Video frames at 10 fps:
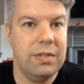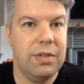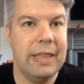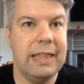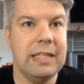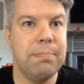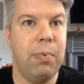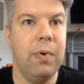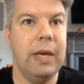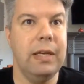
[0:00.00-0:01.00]
So at this
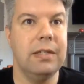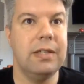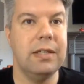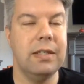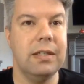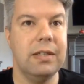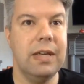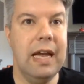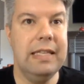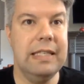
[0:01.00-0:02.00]
point,
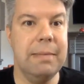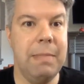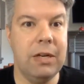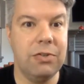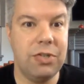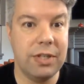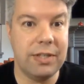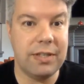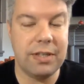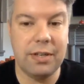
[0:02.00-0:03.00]
Demeter's
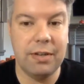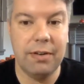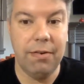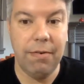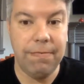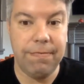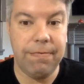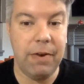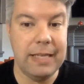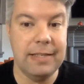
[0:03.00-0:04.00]
just
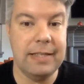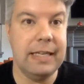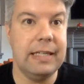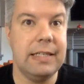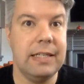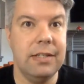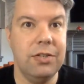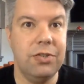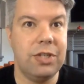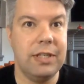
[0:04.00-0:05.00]
frenzied.
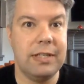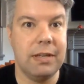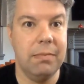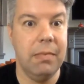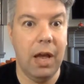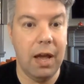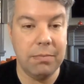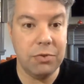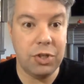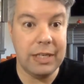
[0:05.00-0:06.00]
She's
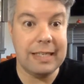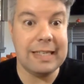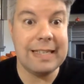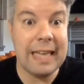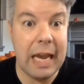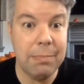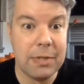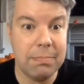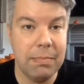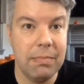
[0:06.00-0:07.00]
she's
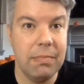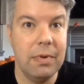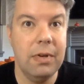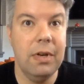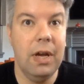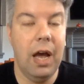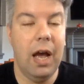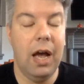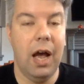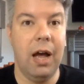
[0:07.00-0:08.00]
escaped
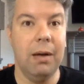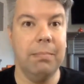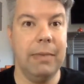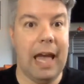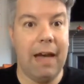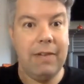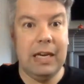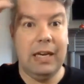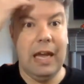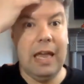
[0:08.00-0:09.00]
um,
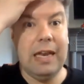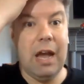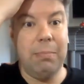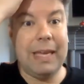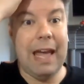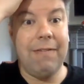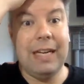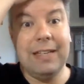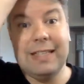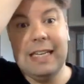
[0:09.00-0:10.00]
Macavity, and now
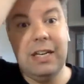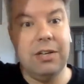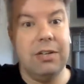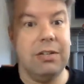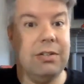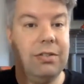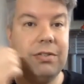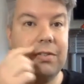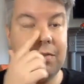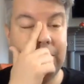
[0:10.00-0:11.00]
Macavity is here
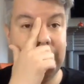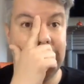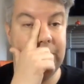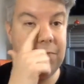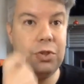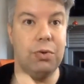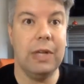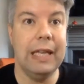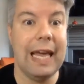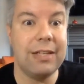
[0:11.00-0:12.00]
to
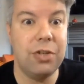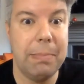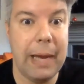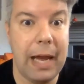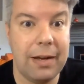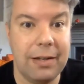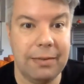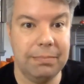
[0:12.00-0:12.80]
collect her back.